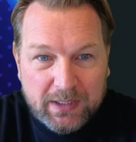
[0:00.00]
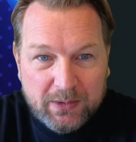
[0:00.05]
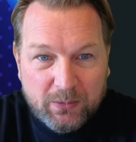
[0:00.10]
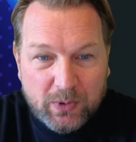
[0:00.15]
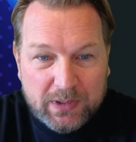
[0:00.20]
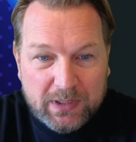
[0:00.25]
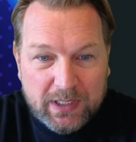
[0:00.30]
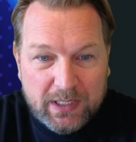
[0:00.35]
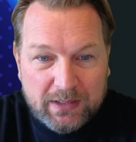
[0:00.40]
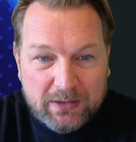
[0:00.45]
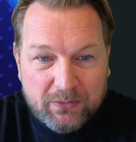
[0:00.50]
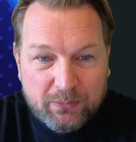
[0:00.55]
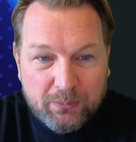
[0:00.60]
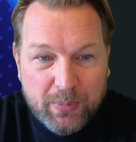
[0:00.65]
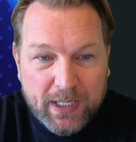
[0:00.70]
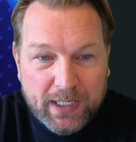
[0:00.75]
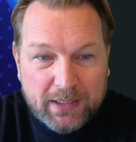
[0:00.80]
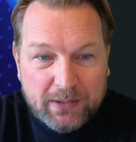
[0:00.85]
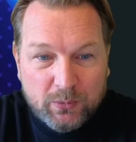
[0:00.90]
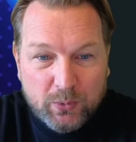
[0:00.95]
What kind
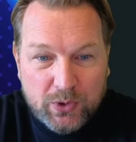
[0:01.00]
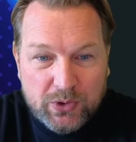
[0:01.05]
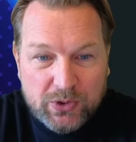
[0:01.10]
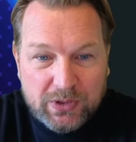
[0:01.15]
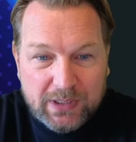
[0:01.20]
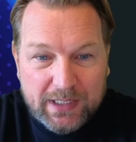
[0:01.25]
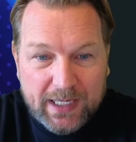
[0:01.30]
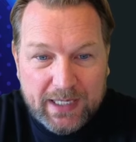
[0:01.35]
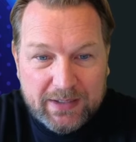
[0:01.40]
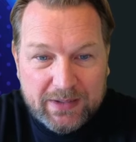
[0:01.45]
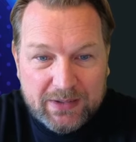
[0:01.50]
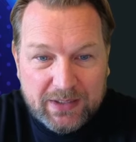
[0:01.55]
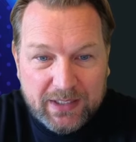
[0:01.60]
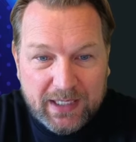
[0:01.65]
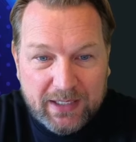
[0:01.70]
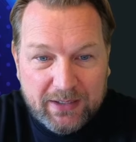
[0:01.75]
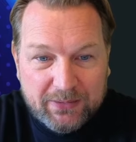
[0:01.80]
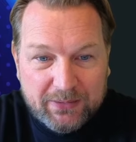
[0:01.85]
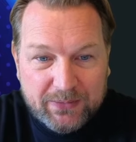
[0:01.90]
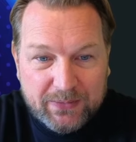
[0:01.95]
of banner would you like to
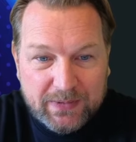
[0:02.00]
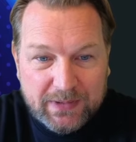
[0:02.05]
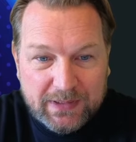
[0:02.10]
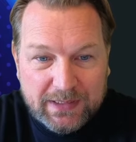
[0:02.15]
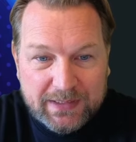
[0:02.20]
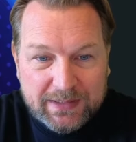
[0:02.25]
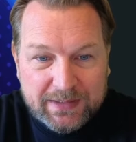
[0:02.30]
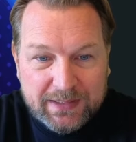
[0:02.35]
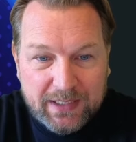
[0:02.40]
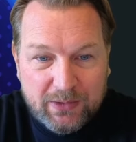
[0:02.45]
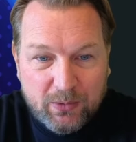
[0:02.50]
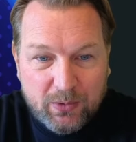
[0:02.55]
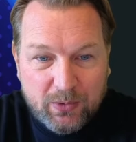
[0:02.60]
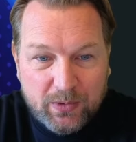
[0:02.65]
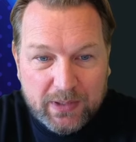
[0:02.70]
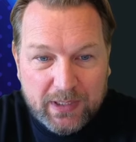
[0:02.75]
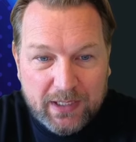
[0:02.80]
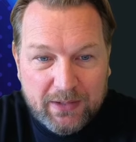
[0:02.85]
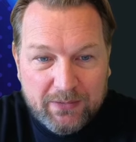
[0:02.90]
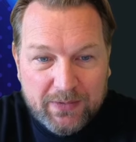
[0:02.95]
have? Let's say we
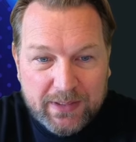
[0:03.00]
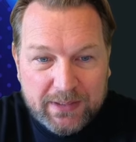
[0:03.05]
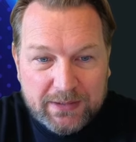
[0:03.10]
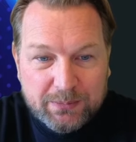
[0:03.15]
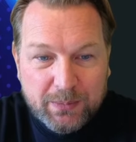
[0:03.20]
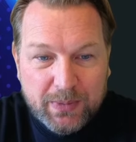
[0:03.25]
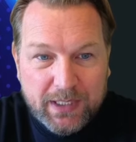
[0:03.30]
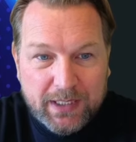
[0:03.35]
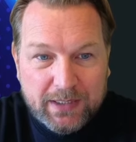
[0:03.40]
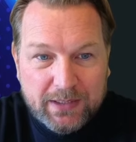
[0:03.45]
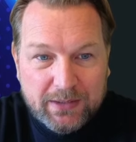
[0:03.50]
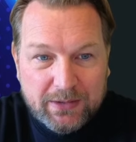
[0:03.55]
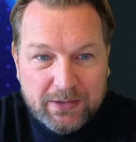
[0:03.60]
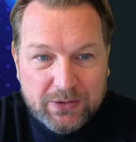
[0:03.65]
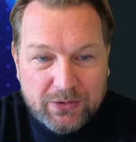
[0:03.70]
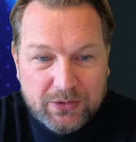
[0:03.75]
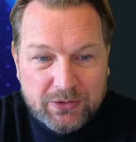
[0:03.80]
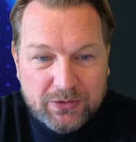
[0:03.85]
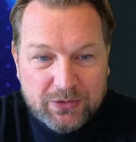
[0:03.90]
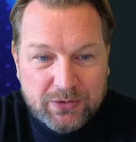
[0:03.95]
want to have this banner,
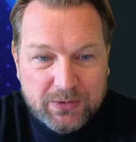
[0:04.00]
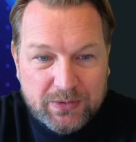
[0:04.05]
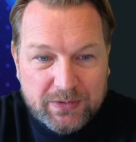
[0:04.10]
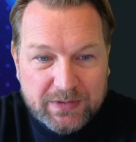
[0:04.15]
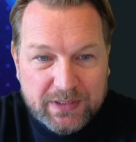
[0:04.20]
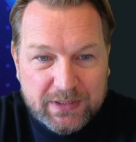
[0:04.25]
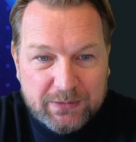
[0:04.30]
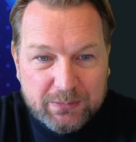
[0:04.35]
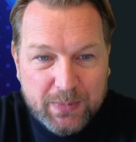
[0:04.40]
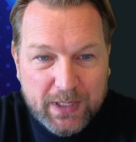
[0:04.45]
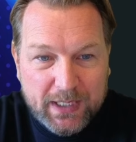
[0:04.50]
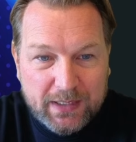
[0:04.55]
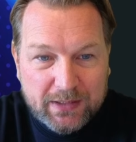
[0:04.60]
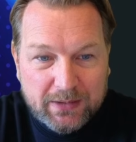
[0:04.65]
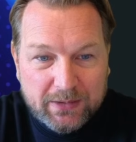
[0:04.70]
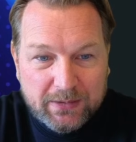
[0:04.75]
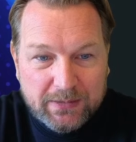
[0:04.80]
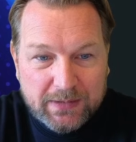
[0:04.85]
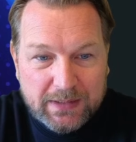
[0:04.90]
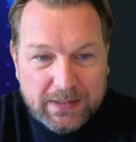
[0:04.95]
you choose this
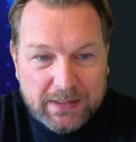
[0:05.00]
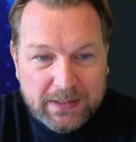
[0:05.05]
banner.